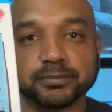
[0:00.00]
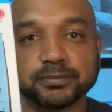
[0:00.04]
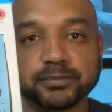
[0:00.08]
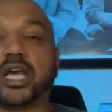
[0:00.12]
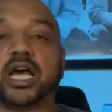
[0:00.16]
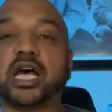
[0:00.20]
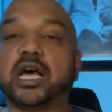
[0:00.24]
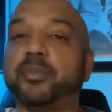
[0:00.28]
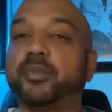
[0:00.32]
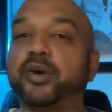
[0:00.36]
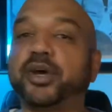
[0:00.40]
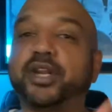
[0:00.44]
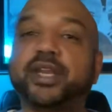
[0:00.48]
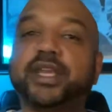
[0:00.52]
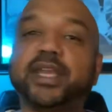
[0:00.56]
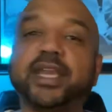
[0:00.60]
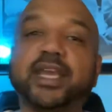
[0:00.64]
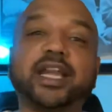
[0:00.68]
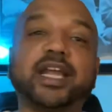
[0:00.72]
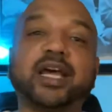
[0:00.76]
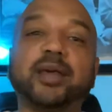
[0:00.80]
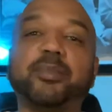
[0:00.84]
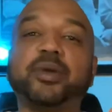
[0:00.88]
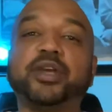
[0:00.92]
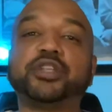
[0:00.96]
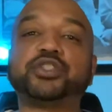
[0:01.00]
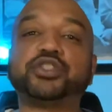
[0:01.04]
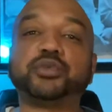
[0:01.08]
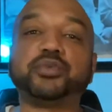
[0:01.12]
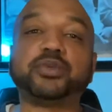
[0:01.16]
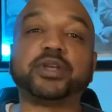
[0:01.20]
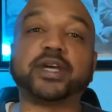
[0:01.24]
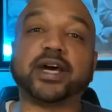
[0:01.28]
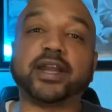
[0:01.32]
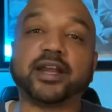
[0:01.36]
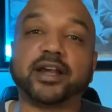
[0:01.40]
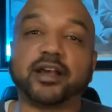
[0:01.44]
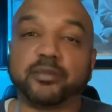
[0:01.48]
But again, I bet you
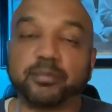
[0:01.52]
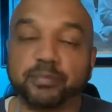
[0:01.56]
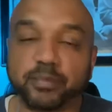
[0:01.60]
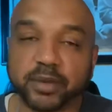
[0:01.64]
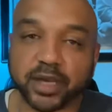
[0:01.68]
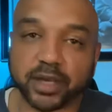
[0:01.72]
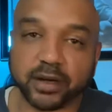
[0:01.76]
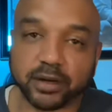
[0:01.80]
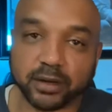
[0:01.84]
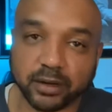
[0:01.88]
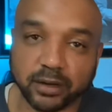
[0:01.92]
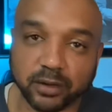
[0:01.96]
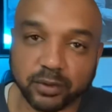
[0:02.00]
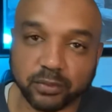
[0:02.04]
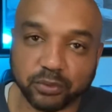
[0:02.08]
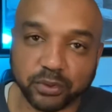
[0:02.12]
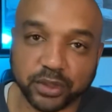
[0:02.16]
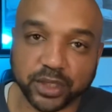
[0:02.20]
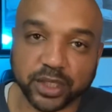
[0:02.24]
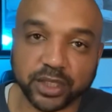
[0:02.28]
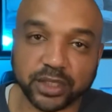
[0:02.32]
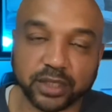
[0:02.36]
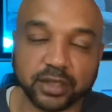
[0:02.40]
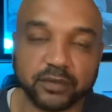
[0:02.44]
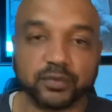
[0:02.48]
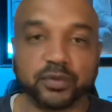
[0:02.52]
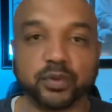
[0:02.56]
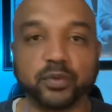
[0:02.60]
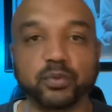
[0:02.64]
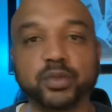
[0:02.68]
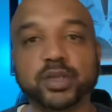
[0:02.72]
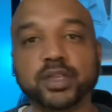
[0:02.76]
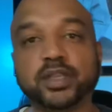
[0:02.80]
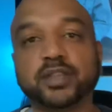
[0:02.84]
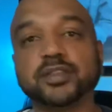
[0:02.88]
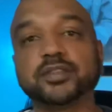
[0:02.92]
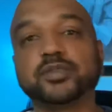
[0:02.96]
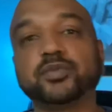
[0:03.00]
got a better read of the
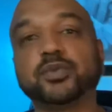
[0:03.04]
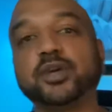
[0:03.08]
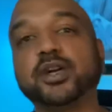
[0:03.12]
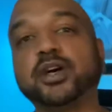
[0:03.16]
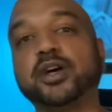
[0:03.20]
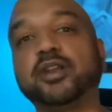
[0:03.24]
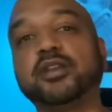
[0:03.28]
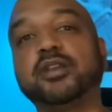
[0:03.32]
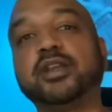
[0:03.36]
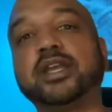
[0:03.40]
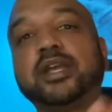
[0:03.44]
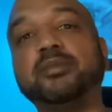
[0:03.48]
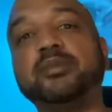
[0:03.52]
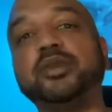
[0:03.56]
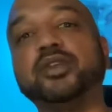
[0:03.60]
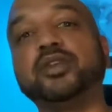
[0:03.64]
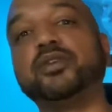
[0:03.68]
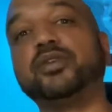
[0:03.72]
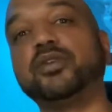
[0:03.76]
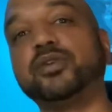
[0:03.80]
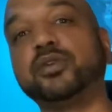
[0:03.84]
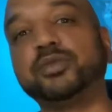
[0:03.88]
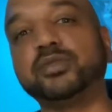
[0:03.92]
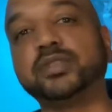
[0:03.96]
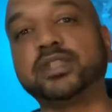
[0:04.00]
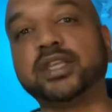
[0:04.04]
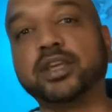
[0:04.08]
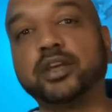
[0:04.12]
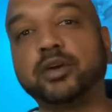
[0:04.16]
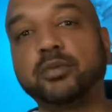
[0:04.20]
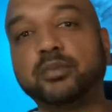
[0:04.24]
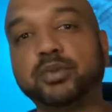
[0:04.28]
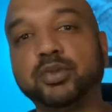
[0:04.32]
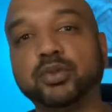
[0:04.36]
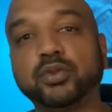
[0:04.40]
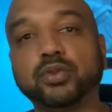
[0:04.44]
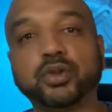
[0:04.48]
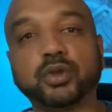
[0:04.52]
week as well. Let me know
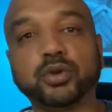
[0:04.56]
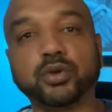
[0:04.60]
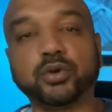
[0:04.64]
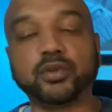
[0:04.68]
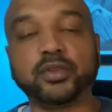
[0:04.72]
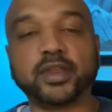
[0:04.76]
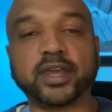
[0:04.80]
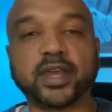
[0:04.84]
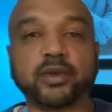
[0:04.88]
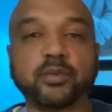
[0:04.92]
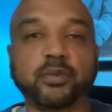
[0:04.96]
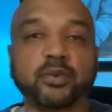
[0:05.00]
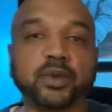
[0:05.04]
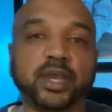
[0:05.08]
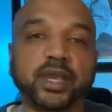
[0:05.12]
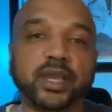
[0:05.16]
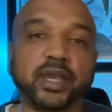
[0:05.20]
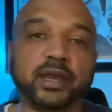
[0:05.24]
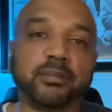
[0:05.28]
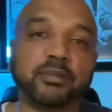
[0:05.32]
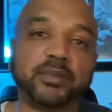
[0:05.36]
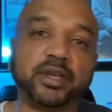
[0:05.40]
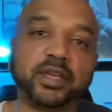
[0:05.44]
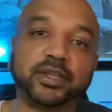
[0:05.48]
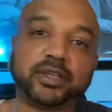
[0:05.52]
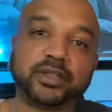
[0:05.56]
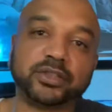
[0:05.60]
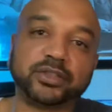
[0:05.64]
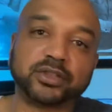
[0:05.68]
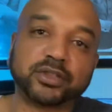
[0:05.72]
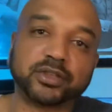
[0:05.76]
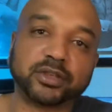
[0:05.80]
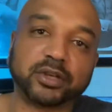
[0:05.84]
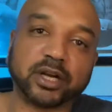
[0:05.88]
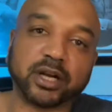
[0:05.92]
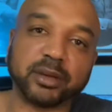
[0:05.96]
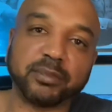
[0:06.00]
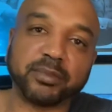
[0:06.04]
down below. That way I'm making
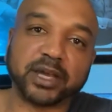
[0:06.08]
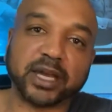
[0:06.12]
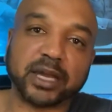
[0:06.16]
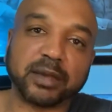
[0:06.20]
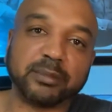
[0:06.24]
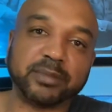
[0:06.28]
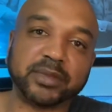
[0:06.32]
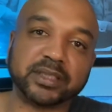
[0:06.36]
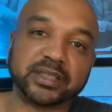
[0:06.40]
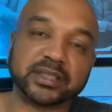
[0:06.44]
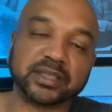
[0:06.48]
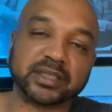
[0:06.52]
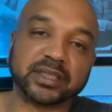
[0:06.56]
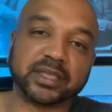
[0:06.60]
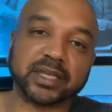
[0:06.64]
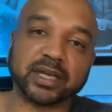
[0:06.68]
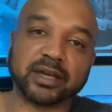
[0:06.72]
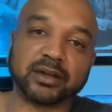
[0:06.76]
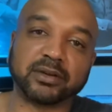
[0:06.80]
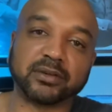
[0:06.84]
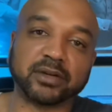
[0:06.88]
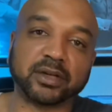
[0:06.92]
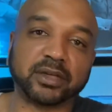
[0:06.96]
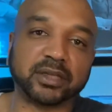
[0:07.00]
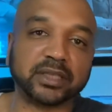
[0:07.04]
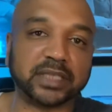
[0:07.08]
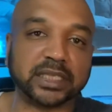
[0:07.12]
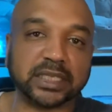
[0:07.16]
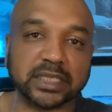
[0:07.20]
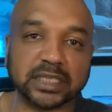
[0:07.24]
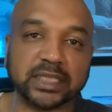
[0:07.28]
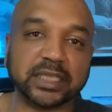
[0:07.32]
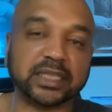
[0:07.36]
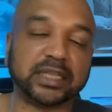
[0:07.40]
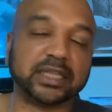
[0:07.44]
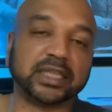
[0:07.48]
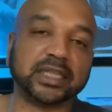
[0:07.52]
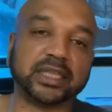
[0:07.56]
sure I'm not missing out on
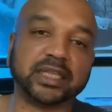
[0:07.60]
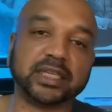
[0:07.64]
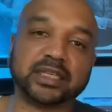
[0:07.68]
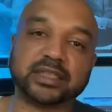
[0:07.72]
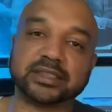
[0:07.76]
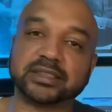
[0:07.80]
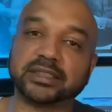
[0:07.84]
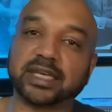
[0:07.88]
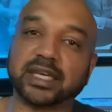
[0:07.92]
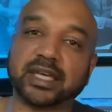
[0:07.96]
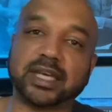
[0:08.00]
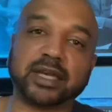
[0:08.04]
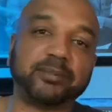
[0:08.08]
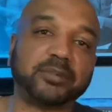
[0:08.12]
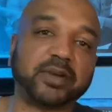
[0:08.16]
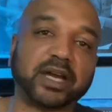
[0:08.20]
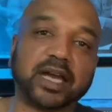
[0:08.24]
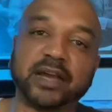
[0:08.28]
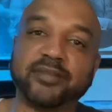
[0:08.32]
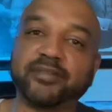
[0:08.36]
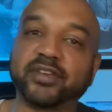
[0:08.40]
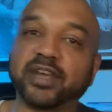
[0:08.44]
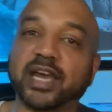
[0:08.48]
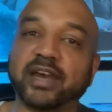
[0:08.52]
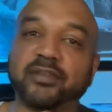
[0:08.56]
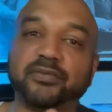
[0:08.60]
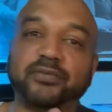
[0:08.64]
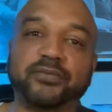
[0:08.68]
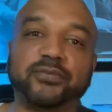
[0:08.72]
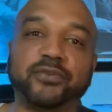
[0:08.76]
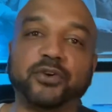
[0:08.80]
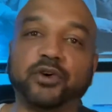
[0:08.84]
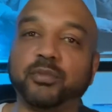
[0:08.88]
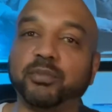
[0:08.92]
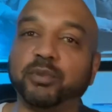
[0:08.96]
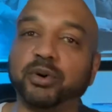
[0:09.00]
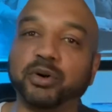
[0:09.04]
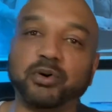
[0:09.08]
anything because I've got
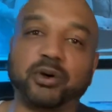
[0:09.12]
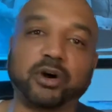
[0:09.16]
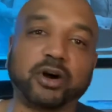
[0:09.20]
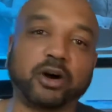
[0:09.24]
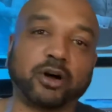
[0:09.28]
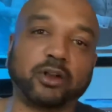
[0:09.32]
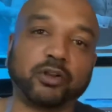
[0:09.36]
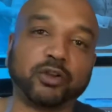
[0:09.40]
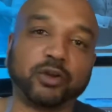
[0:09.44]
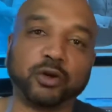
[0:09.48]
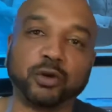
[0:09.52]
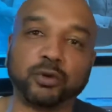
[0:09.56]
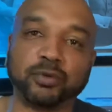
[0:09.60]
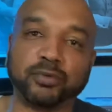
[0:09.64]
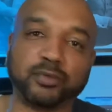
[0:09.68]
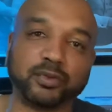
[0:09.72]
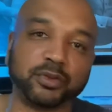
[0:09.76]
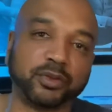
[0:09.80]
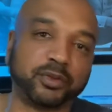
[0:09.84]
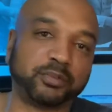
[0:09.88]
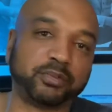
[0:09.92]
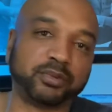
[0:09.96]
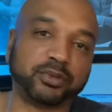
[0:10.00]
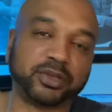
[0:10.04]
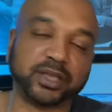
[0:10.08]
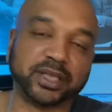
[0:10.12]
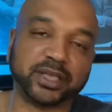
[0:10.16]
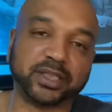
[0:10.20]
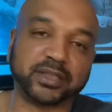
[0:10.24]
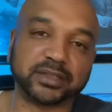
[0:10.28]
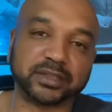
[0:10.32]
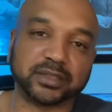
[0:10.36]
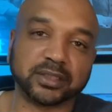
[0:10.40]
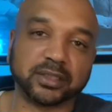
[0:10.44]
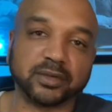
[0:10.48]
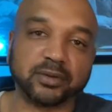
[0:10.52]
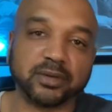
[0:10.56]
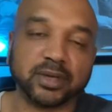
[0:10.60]
FOMO all over the place.
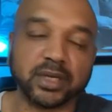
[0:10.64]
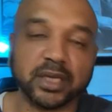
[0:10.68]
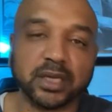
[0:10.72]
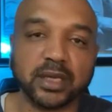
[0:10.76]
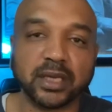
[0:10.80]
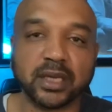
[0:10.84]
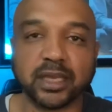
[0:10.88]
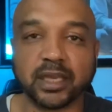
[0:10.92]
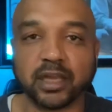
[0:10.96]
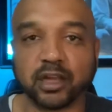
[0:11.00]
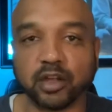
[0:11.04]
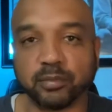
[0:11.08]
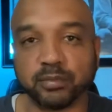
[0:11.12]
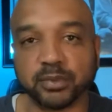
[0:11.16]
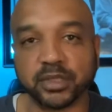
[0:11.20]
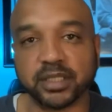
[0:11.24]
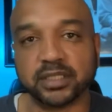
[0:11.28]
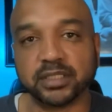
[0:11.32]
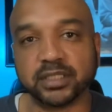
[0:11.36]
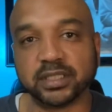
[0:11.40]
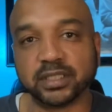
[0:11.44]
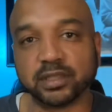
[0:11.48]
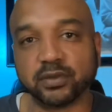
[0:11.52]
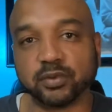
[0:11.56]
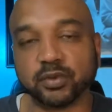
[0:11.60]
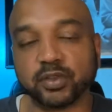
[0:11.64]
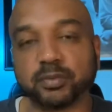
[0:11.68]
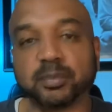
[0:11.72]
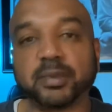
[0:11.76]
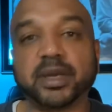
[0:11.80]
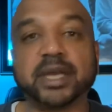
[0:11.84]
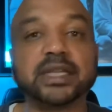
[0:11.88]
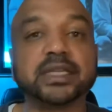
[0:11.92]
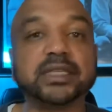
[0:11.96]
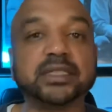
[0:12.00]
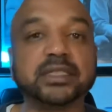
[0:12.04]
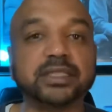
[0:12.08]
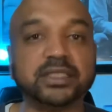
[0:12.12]
So help me deal with
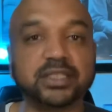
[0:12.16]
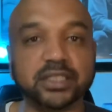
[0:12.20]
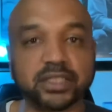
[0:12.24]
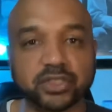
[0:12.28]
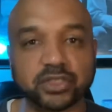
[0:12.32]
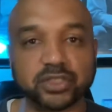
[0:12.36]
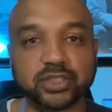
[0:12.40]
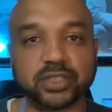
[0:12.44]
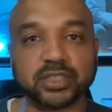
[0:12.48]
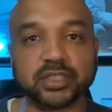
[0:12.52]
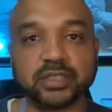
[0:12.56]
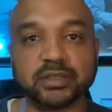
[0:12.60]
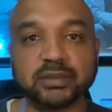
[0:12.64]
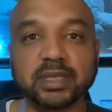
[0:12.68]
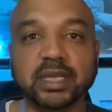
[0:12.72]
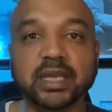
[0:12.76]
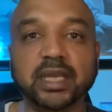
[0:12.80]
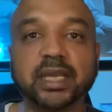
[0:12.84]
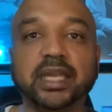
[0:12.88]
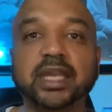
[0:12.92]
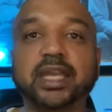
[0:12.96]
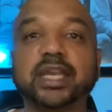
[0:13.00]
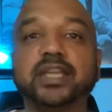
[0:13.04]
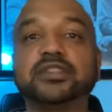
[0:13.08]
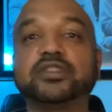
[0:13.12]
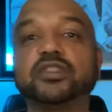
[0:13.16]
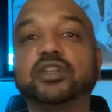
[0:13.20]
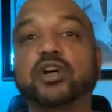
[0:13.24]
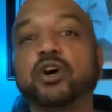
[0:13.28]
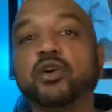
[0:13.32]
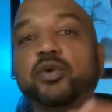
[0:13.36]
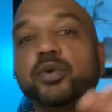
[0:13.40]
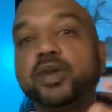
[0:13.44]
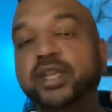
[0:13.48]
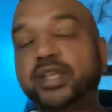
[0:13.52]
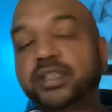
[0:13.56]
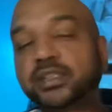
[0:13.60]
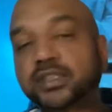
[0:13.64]
my condition. As
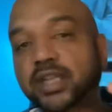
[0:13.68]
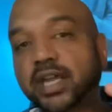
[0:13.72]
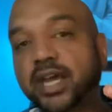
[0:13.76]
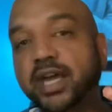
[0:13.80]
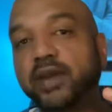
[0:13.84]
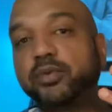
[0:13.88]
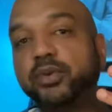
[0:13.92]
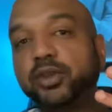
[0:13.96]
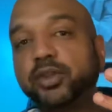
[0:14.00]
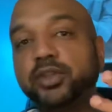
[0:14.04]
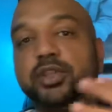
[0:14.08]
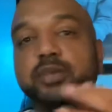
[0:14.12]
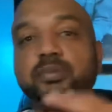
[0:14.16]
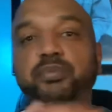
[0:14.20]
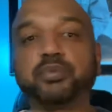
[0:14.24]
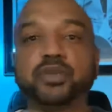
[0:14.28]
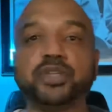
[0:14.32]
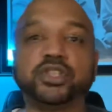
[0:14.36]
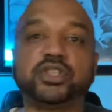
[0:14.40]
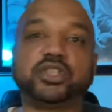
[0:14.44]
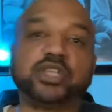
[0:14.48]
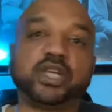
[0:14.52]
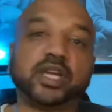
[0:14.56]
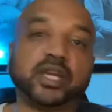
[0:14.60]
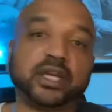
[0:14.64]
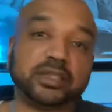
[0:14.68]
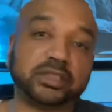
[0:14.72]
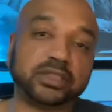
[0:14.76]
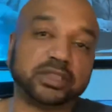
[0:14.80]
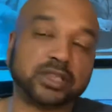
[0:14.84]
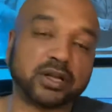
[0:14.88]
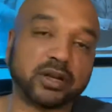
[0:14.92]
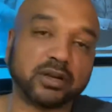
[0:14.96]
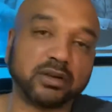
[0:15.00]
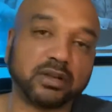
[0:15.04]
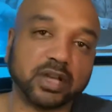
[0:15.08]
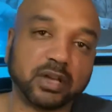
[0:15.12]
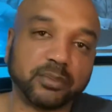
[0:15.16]
always, I really appreciate
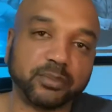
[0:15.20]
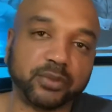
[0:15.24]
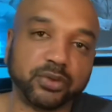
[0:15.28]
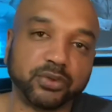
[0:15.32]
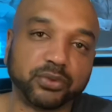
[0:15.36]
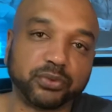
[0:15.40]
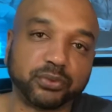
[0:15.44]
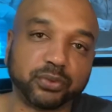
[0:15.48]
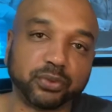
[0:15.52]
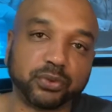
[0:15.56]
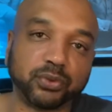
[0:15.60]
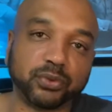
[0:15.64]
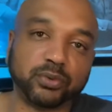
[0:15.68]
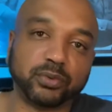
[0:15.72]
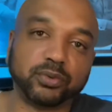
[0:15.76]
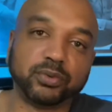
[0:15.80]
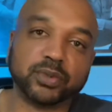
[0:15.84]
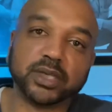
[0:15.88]
y'all coming through.